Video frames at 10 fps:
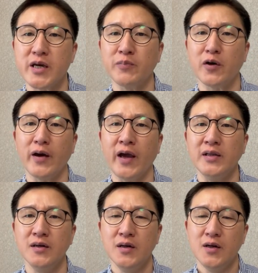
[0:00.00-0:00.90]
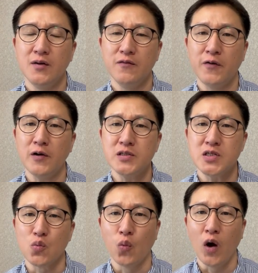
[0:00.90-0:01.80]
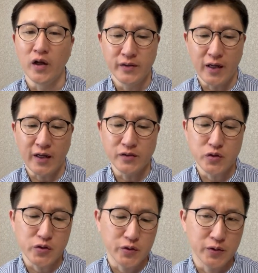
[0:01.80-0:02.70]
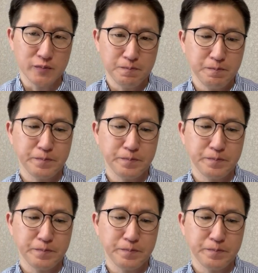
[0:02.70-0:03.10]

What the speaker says: chapter 8, verse 1 and 2,